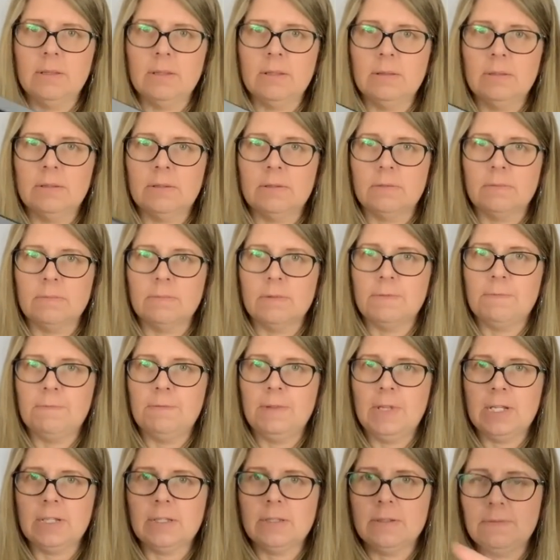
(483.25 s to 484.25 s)
a little
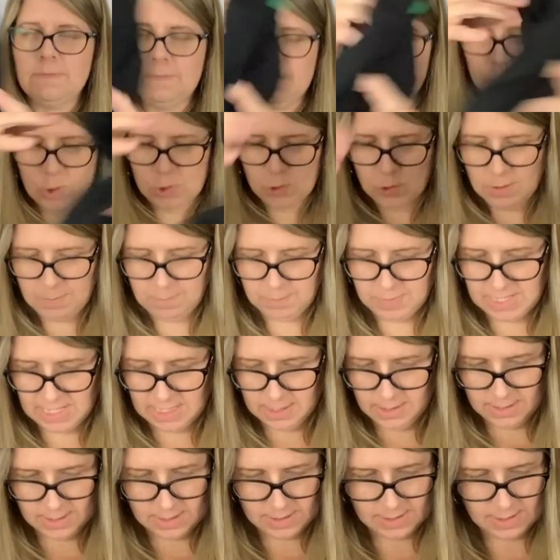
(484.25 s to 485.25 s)
reflective strip down the